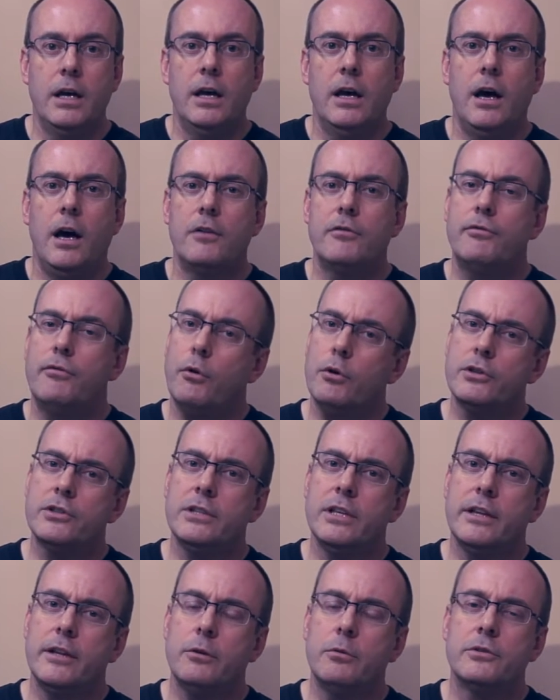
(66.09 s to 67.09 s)

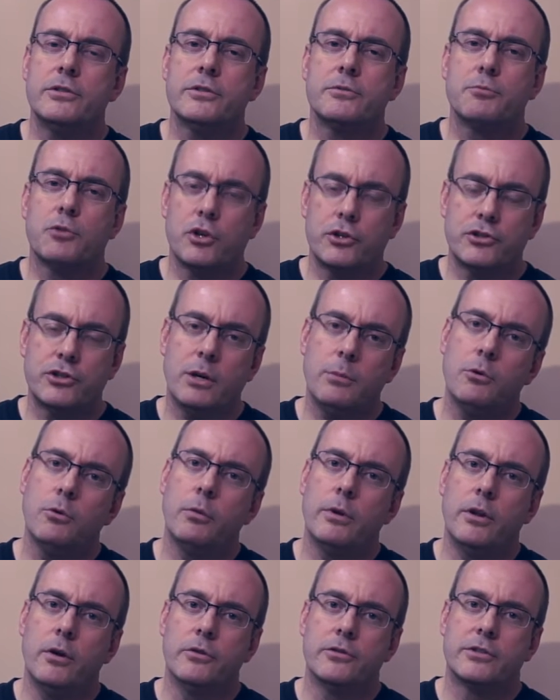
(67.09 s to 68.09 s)
Unfortunately, there was a trouble
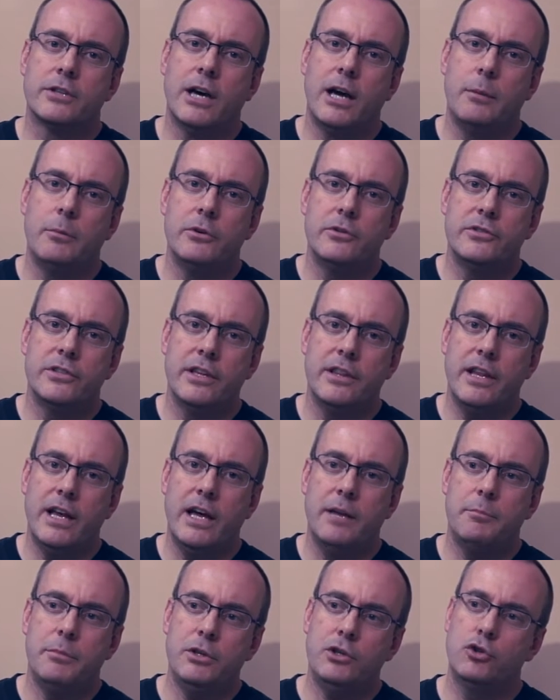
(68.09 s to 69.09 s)
with those timers in
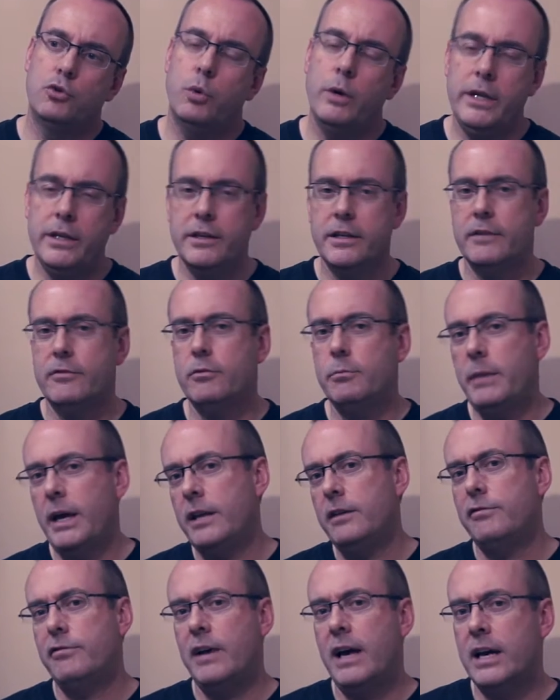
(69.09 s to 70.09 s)
that between the different
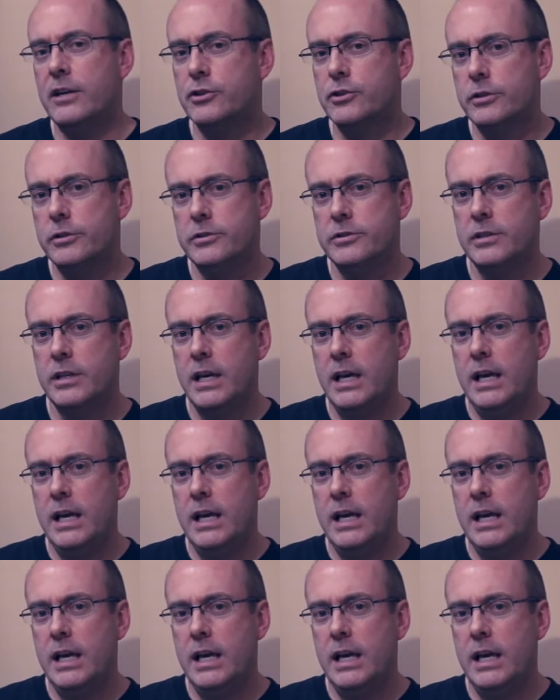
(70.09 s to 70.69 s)
manufacturers,